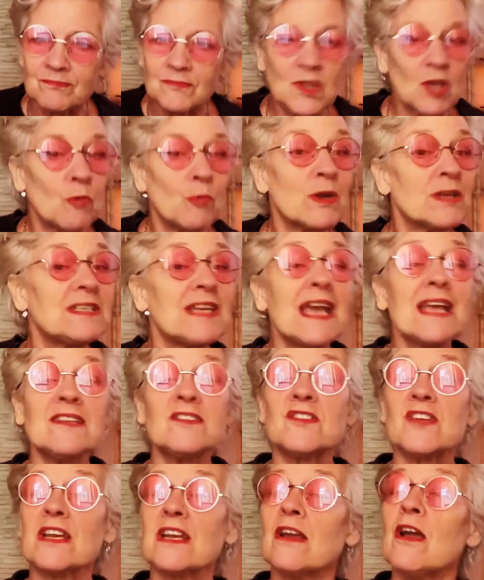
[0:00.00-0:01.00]
There were
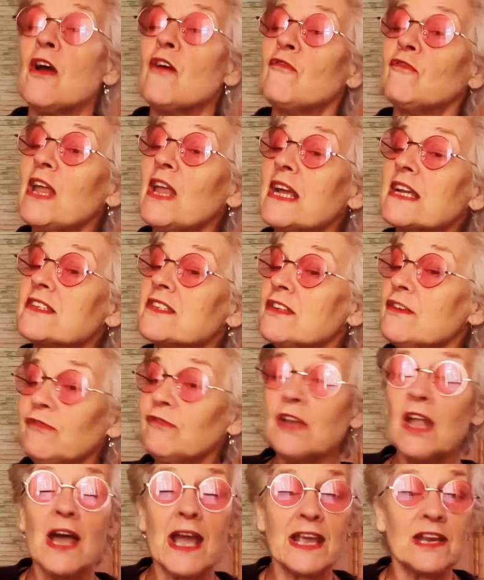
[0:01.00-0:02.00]
dancing flecks
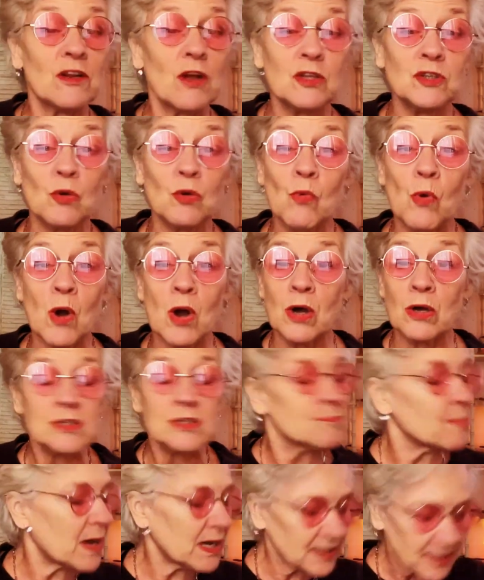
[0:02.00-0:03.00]
of light on the
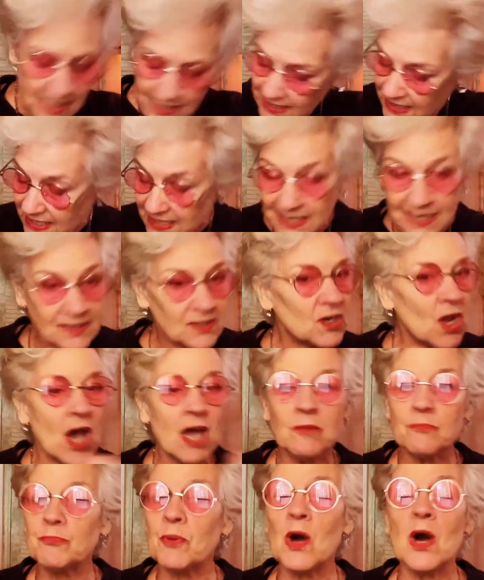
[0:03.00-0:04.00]
walls, but he did
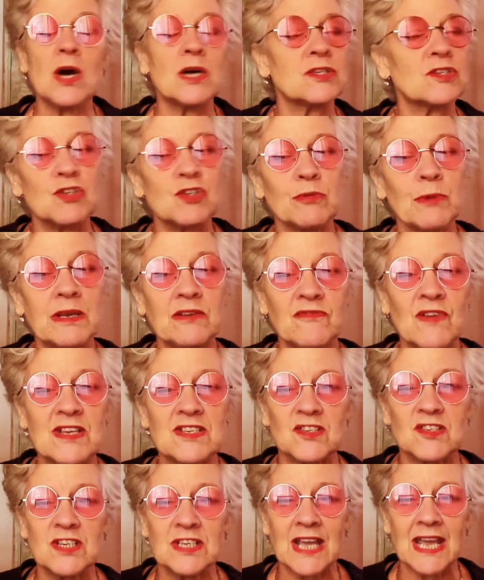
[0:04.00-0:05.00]
not pause to
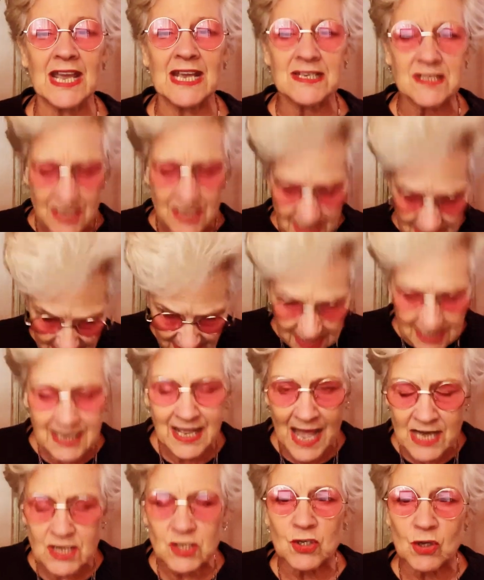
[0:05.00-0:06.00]
investigate.
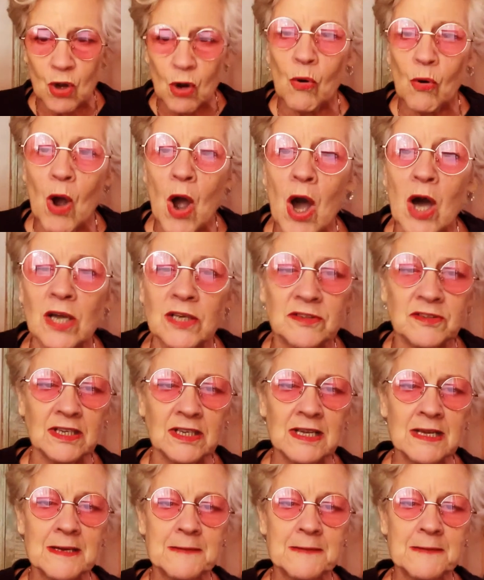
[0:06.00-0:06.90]
He had to go on.